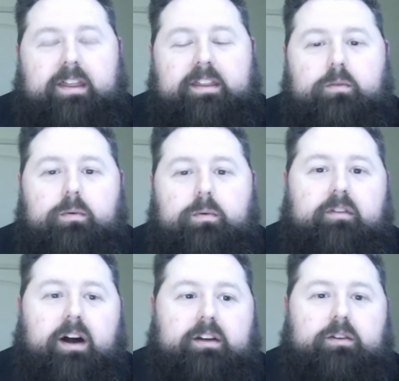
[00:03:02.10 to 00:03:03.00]
we've
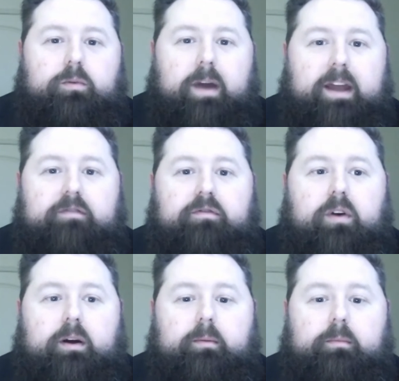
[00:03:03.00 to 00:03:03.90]
gotten away
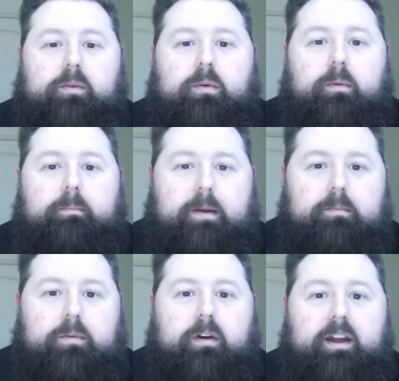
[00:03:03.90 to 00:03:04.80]
from
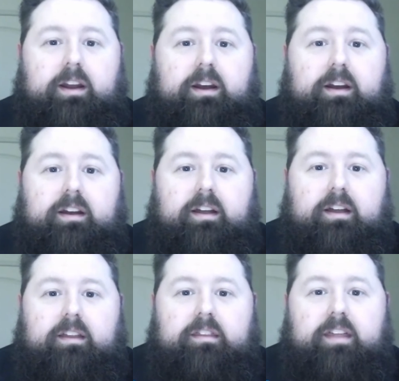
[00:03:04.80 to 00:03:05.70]
remembering
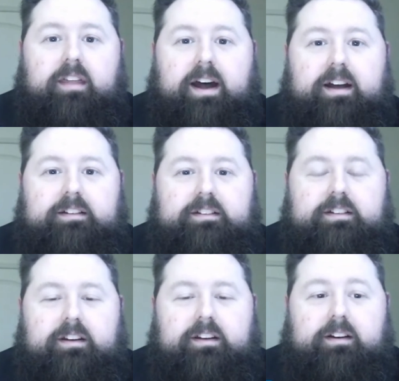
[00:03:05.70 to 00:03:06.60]
that
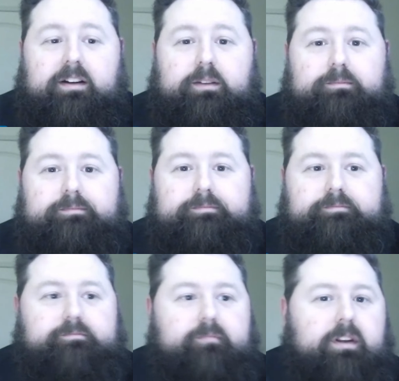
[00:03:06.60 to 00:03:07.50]

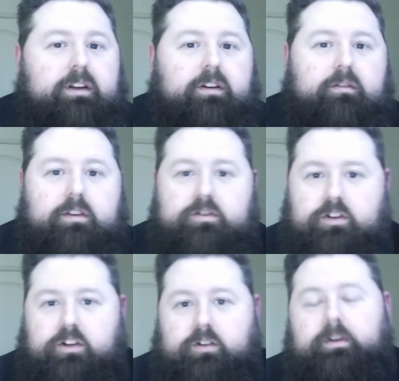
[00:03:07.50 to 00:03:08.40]
there's a
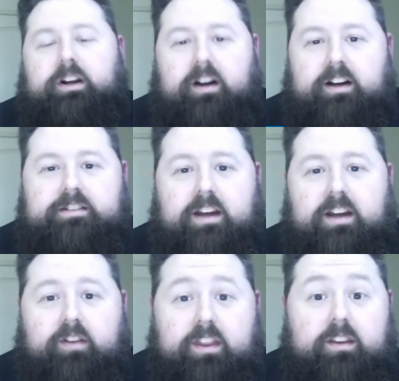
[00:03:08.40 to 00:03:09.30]
human cost to
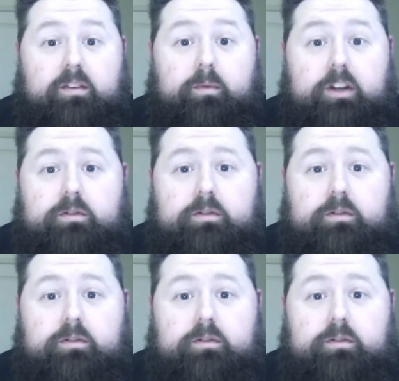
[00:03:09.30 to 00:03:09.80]
everything that we do as